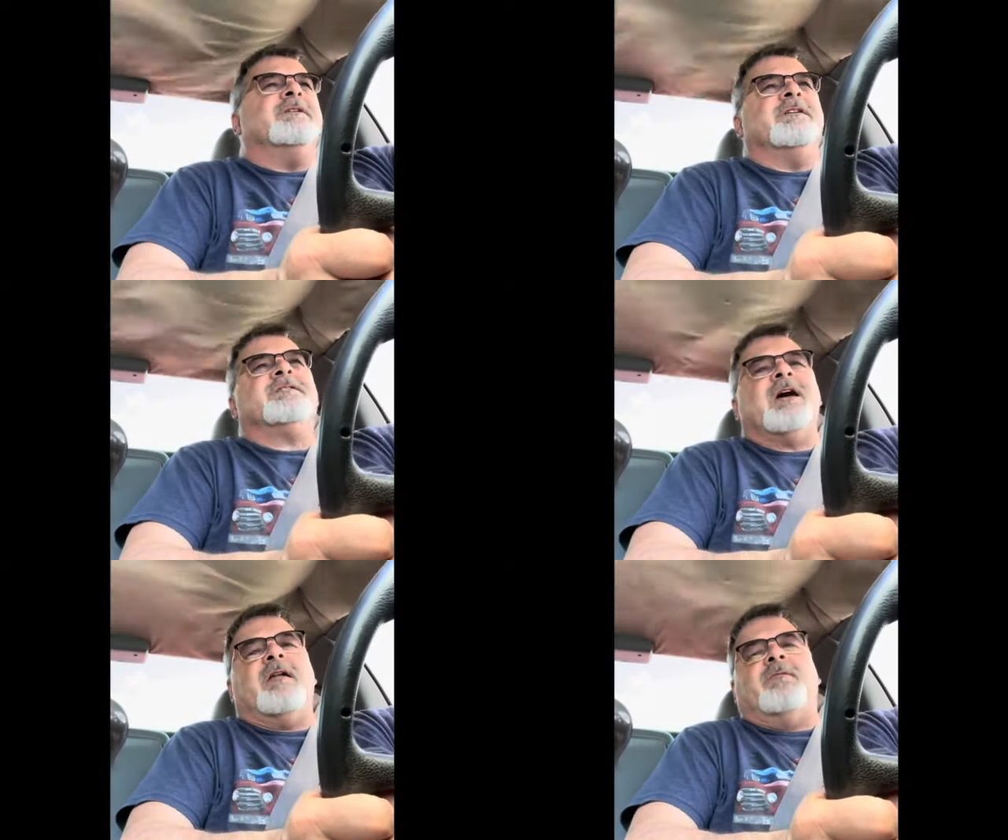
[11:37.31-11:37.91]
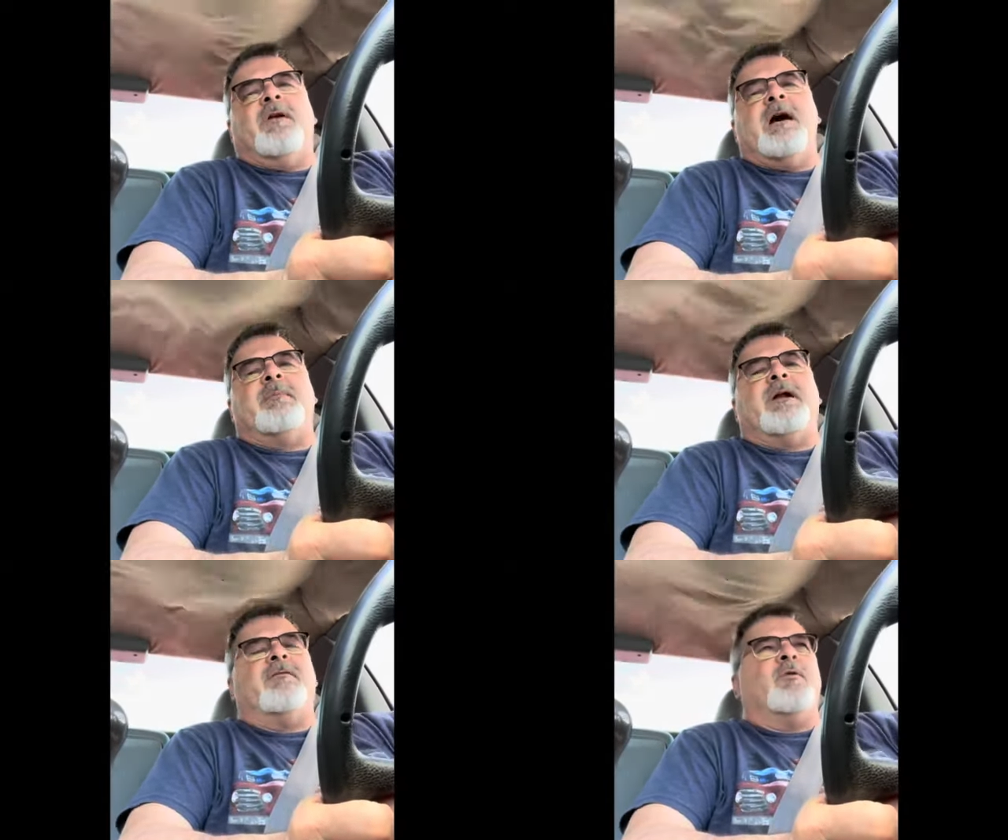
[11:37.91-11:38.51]
It's kind of
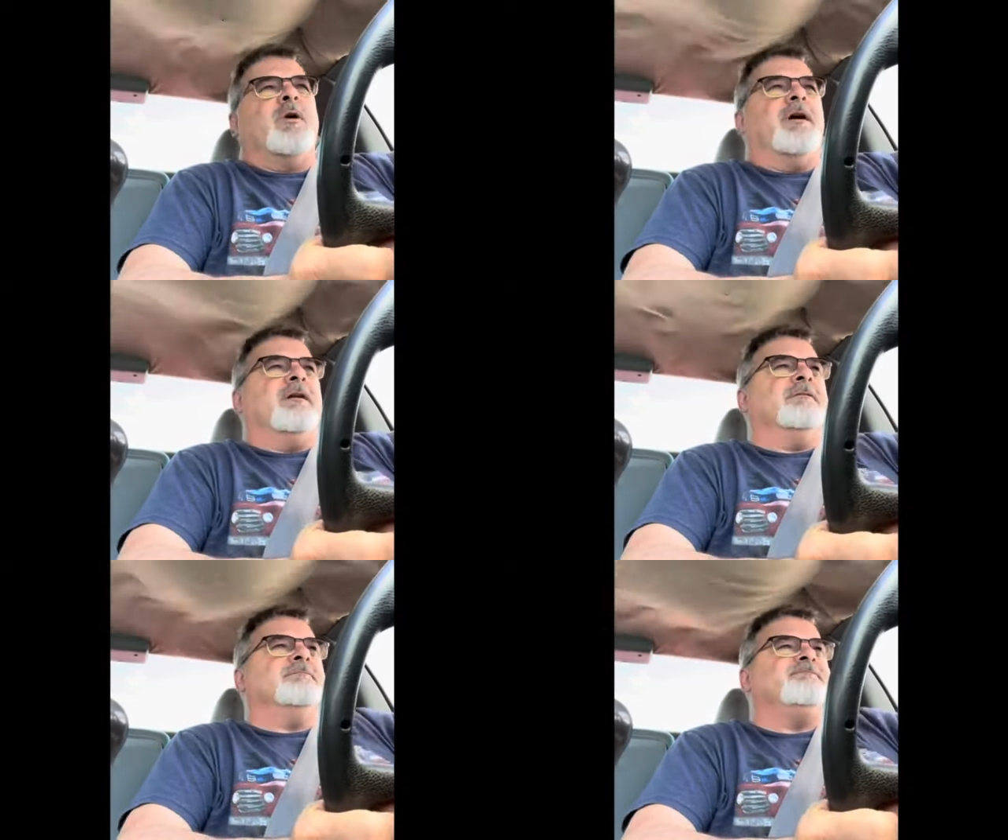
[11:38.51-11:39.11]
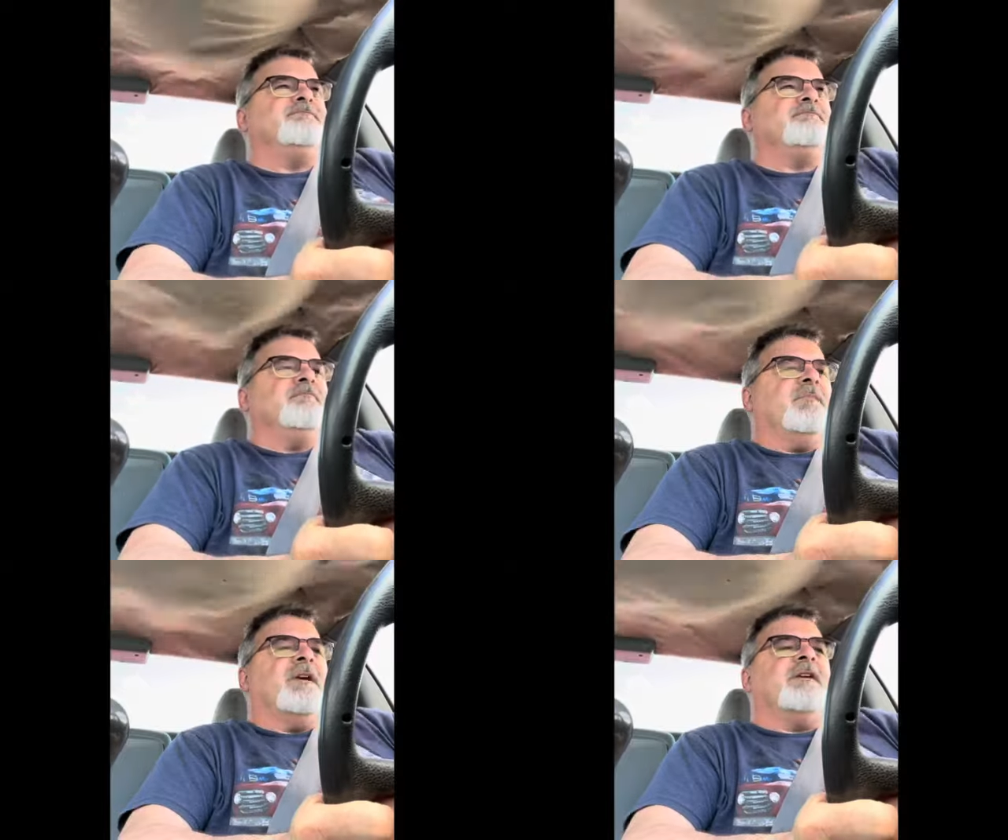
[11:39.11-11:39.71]
flopping everywhere.
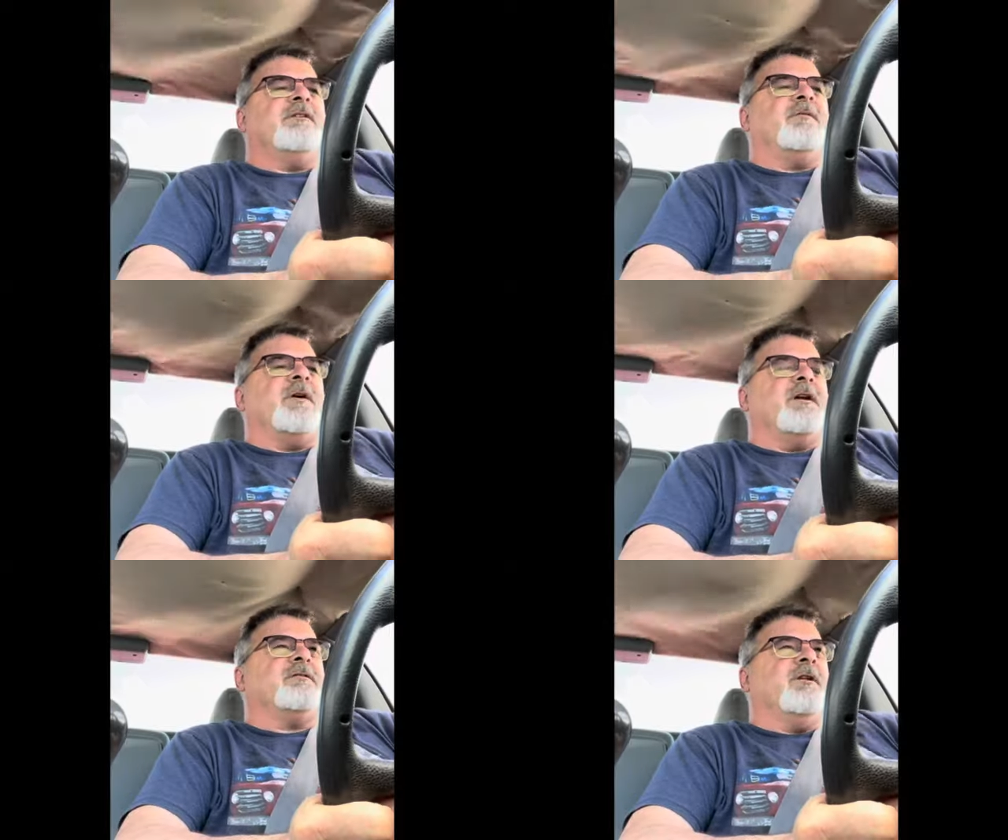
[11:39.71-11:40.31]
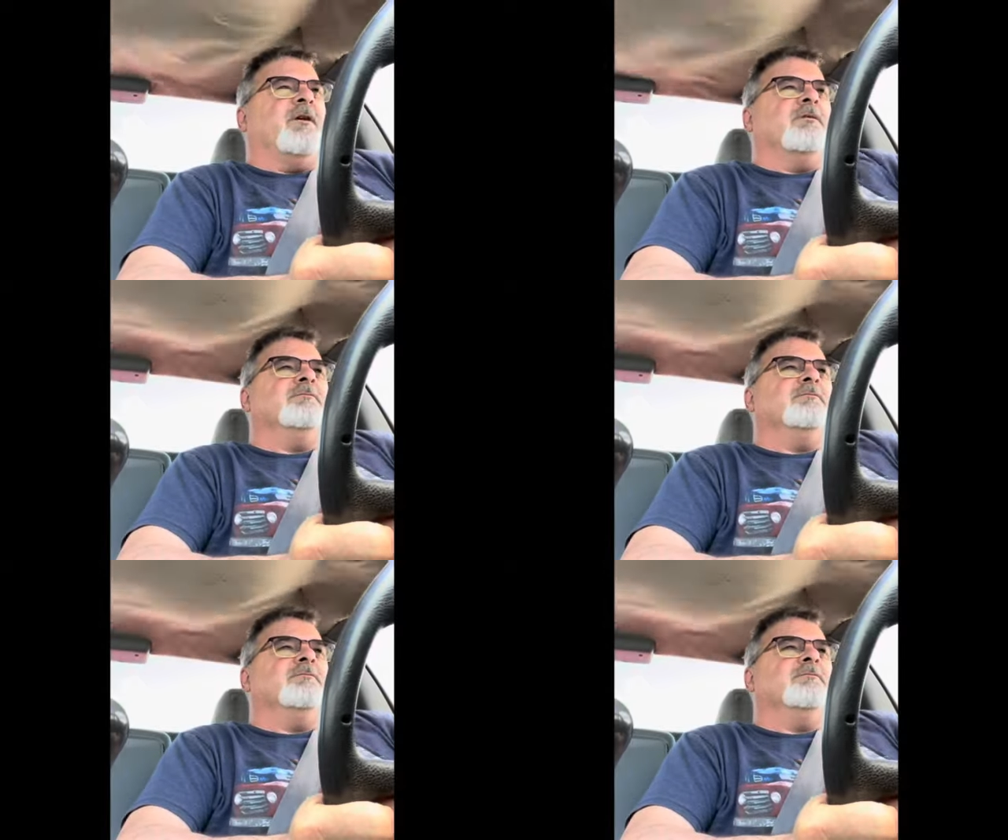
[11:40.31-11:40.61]
Easy fix though.